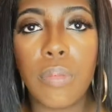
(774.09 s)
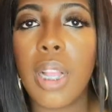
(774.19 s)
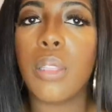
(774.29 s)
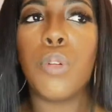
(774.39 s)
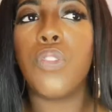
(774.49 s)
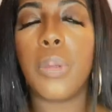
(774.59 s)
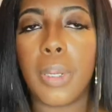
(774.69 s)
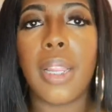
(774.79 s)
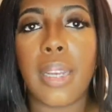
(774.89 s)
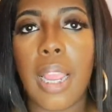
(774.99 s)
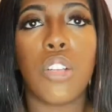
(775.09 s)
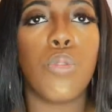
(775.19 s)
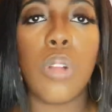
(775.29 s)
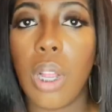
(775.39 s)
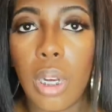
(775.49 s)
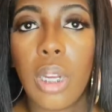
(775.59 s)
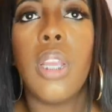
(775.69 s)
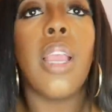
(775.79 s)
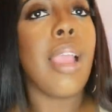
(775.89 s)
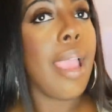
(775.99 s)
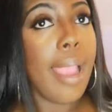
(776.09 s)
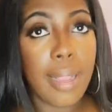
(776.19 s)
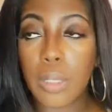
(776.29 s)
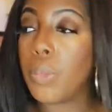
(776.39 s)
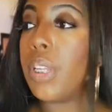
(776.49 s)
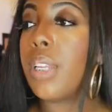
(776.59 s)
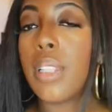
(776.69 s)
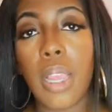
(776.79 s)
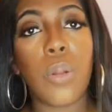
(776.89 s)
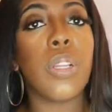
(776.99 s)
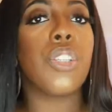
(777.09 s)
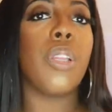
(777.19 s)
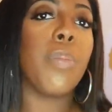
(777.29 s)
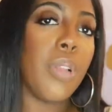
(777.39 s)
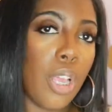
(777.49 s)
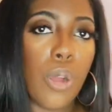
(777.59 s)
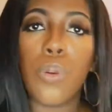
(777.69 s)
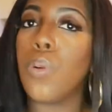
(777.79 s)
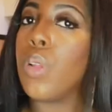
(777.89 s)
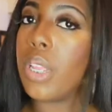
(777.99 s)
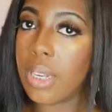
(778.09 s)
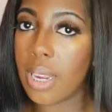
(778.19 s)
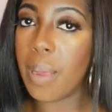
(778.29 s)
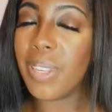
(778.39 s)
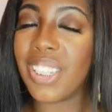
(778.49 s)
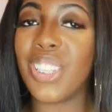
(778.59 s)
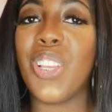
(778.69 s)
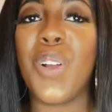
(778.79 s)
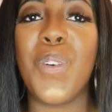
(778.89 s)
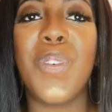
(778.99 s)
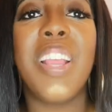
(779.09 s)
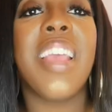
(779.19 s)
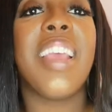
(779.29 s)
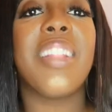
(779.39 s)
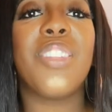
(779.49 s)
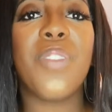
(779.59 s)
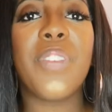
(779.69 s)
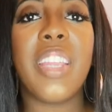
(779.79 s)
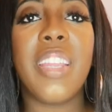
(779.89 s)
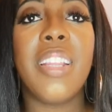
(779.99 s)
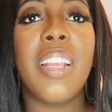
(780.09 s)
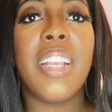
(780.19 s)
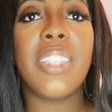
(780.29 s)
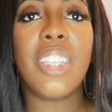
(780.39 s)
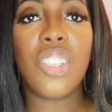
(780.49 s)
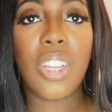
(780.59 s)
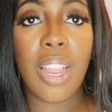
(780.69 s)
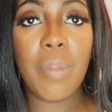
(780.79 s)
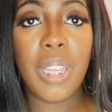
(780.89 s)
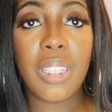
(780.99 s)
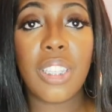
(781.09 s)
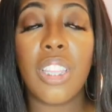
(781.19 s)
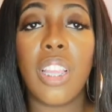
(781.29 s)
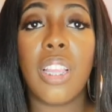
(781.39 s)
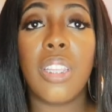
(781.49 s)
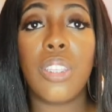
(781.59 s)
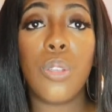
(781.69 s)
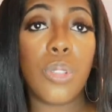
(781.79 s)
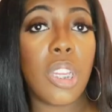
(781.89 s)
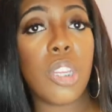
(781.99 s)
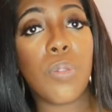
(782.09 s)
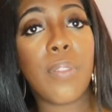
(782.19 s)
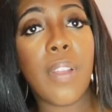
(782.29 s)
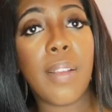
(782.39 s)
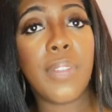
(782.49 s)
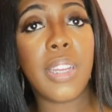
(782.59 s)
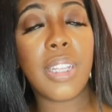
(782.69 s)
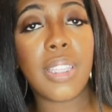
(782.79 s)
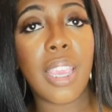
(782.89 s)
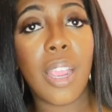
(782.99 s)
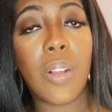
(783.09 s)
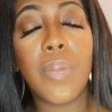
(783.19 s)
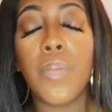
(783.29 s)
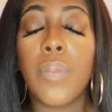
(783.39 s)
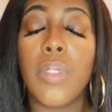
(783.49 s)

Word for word: Not the movie, but like the actual color. Ask me that question below in the comments. So don't forget, send your comments. Use Nici25 for your discount.